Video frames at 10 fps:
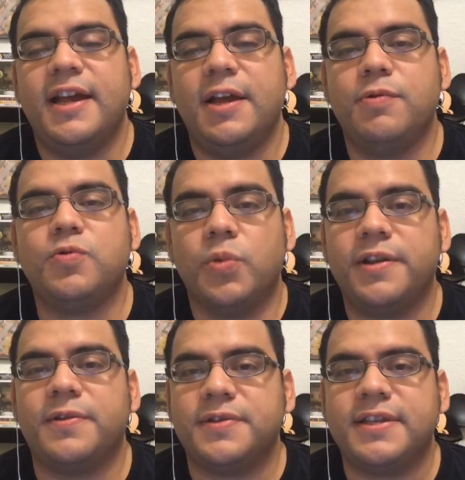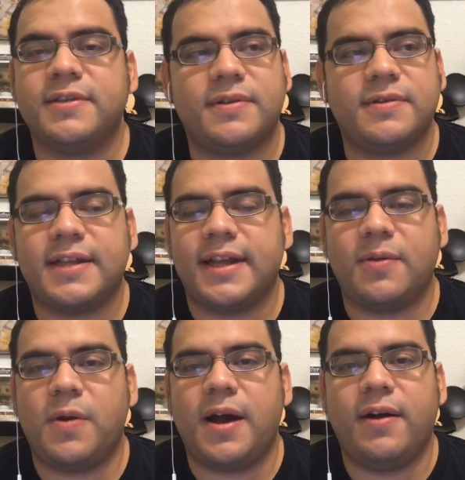it was one of those things where I was
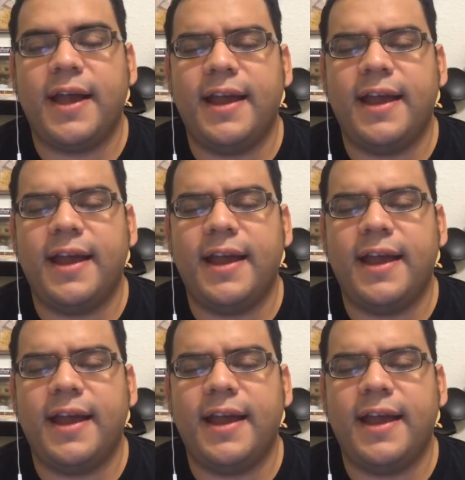like, wow.